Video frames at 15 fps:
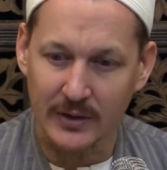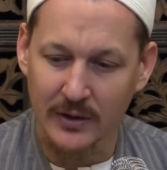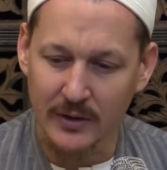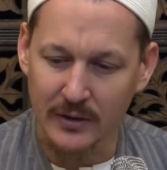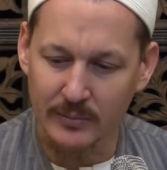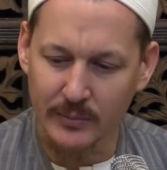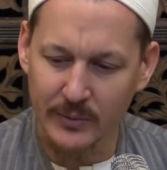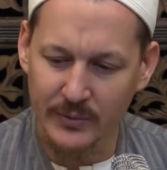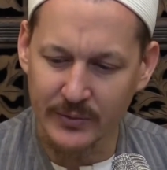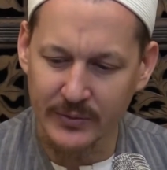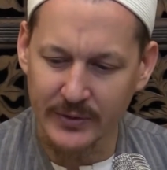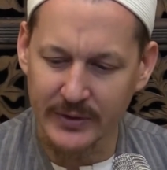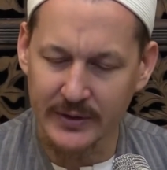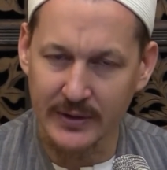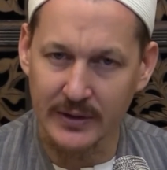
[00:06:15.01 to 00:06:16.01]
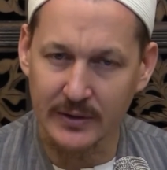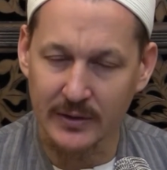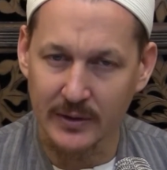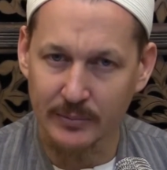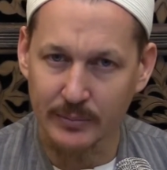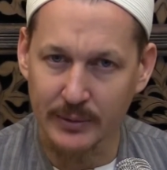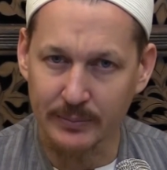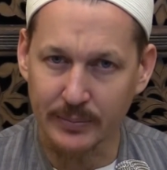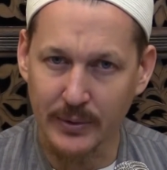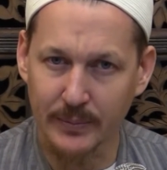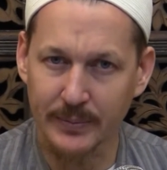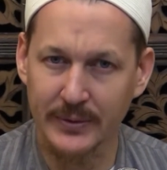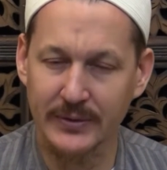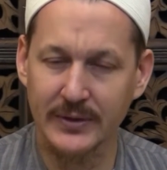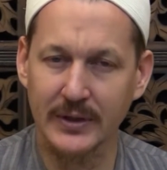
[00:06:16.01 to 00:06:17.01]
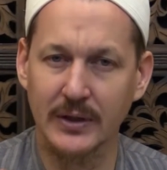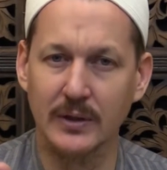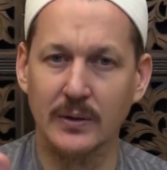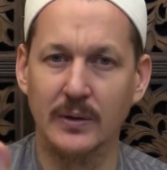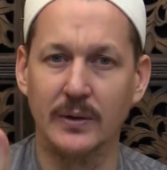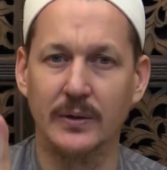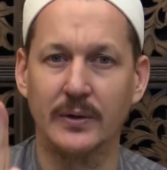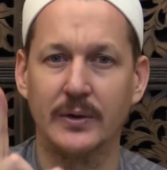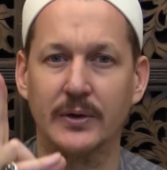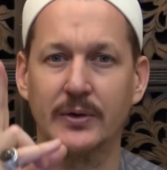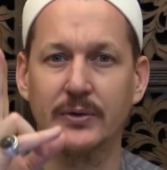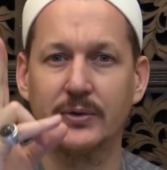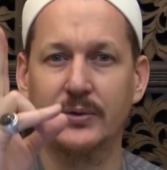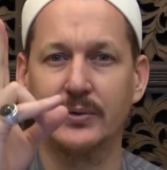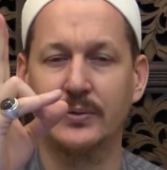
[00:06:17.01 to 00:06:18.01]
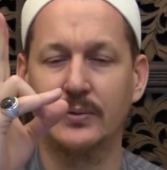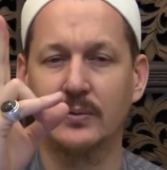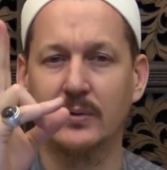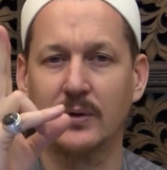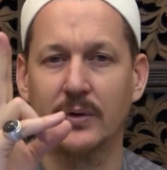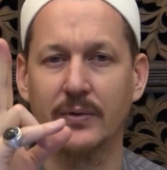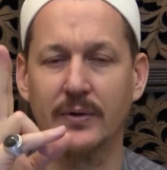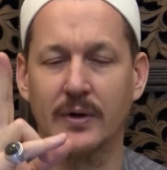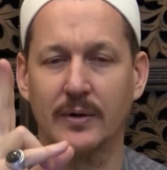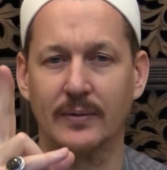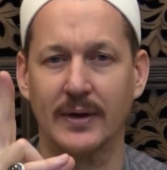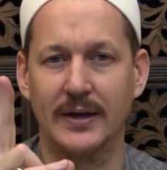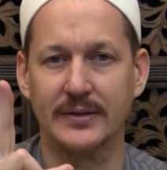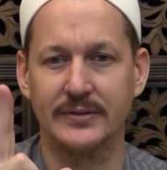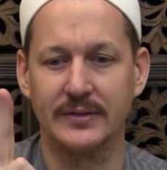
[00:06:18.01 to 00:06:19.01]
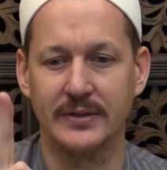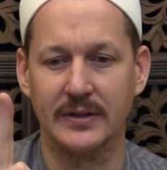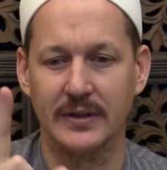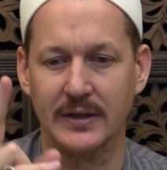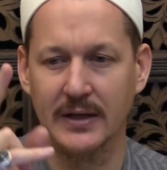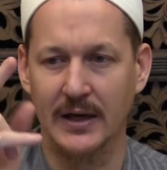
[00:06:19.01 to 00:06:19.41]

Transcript: almost in a perpendicular to the horizon.